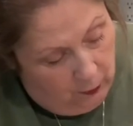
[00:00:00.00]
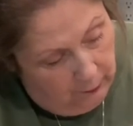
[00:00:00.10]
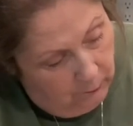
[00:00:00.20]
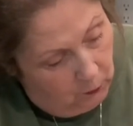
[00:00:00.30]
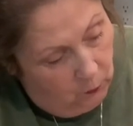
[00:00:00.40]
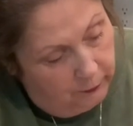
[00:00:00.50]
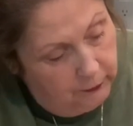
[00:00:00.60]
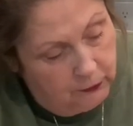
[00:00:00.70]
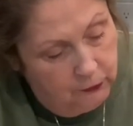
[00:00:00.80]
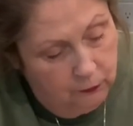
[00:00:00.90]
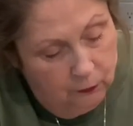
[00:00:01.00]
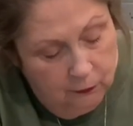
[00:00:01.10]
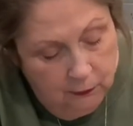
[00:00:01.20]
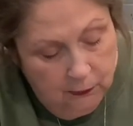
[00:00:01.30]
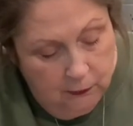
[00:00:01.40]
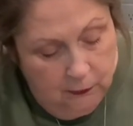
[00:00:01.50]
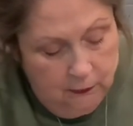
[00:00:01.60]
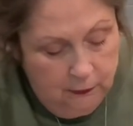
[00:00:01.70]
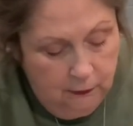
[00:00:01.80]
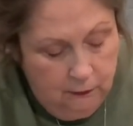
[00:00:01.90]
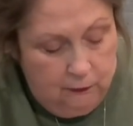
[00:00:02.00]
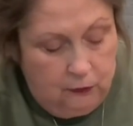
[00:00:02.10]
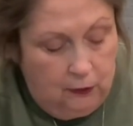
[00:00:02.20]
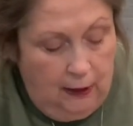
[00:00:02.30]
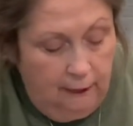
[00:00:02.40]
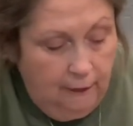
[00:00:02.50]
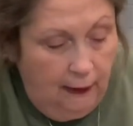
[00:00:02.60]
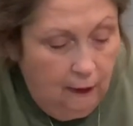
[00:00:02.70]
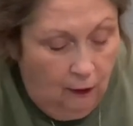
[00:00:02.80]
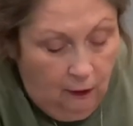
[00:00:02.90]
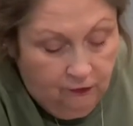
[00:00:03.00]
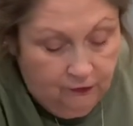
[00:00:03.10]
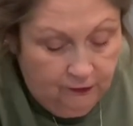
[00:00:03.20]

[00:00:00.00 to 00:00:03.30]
I'm going to dry that off.